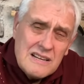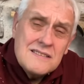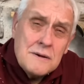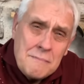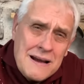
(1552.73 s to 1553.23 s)

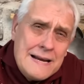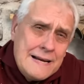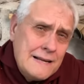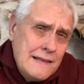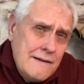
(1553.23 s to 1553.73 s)
to make
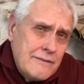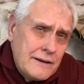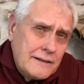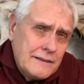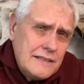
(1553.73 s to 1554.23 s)
a
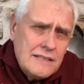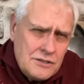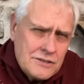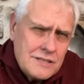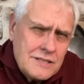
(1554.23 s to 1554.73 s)
living.
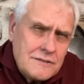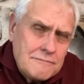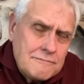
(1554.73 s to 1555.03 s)
Interesting.